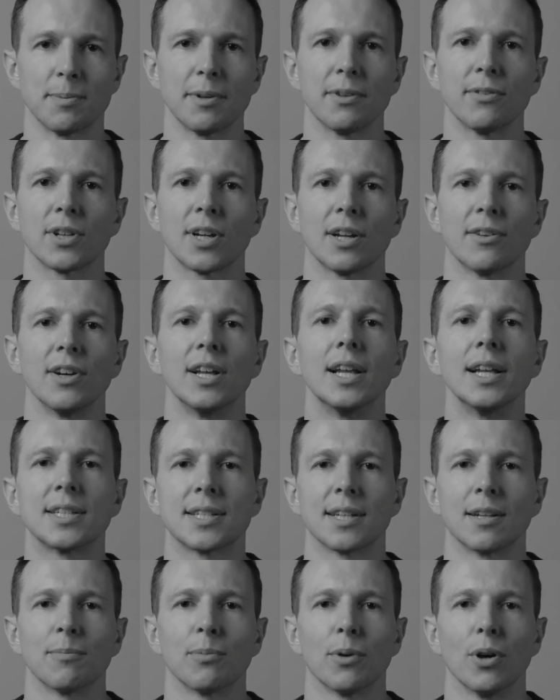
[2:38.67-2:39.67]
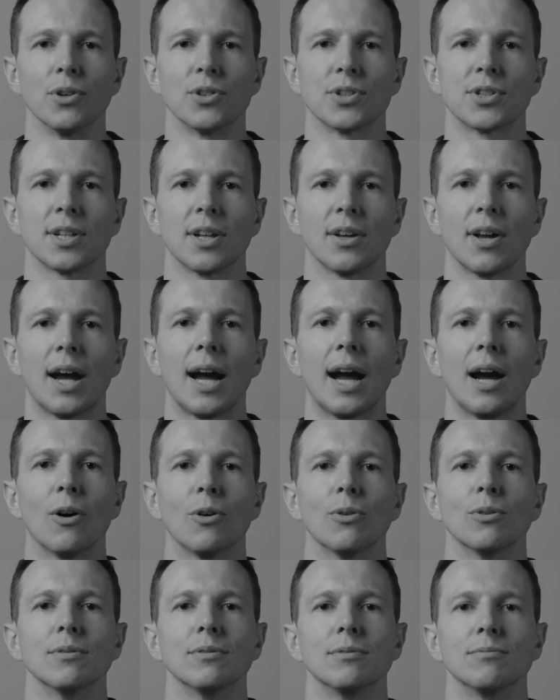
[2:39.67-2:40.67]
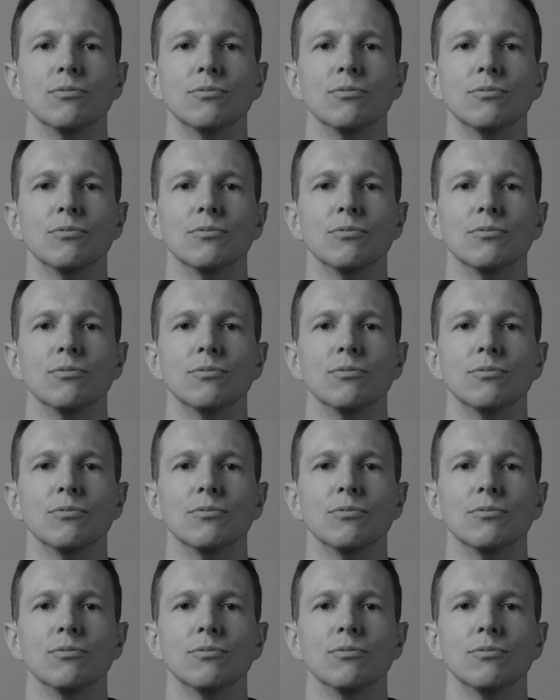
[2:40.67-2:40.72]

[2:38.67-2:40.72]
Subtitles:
A bit of a kind of holistic approach. So how